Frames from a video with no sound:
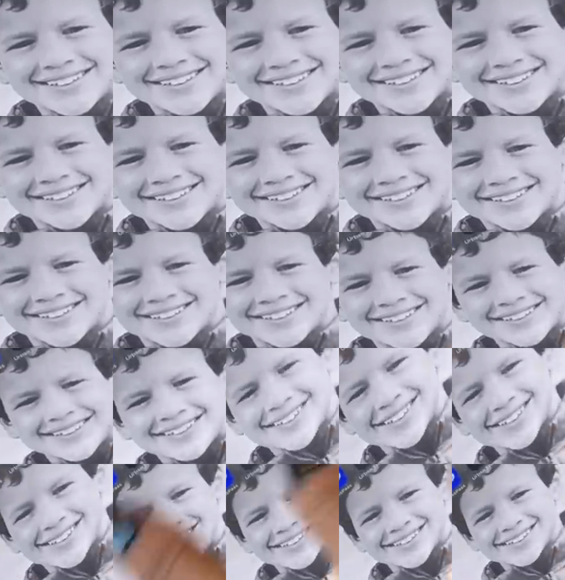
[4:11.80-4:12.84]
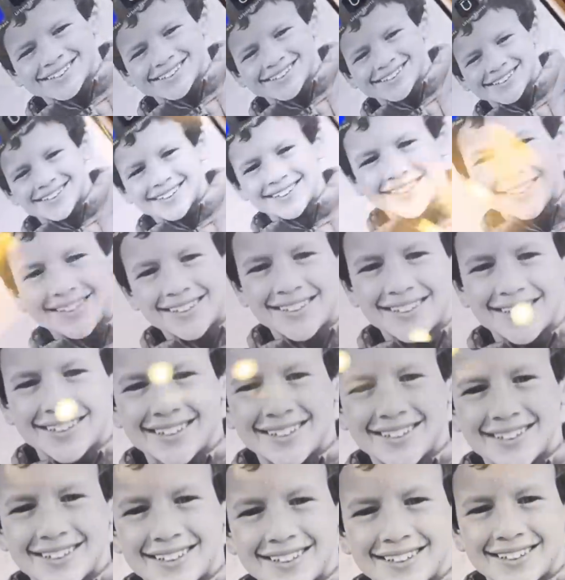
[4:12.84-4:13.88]
This is Jared's
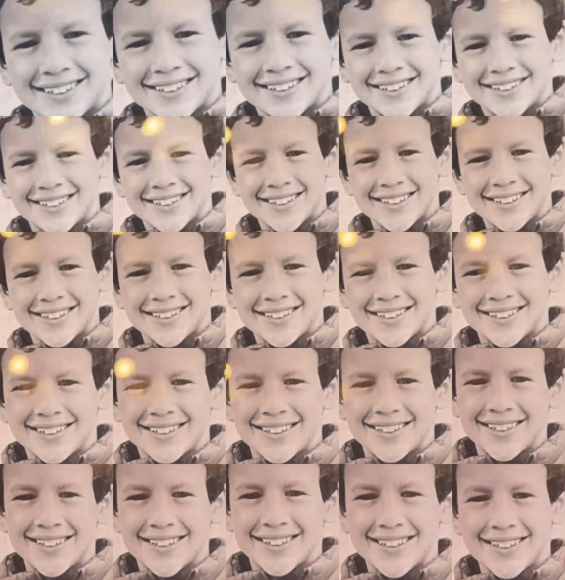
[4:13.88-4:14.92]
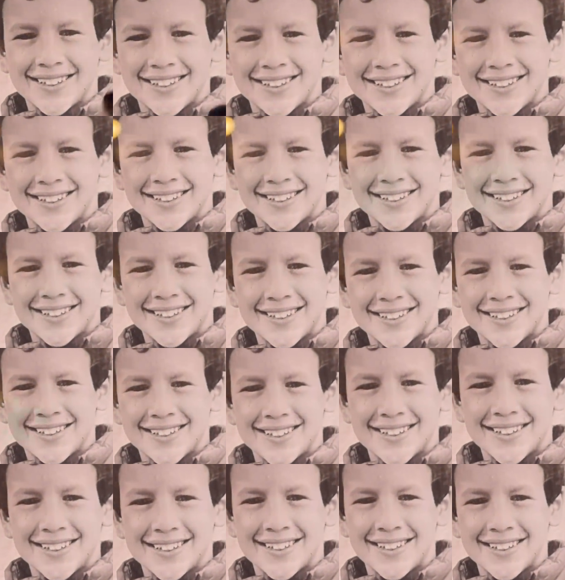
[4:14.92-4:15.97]
best friend since he was
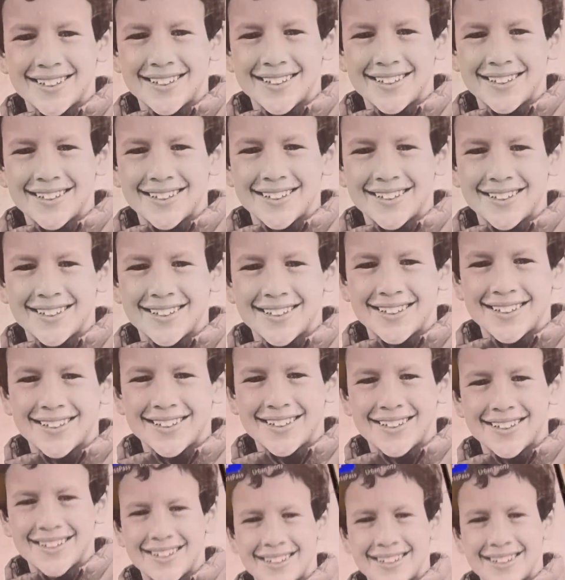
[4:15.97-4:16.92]
3 years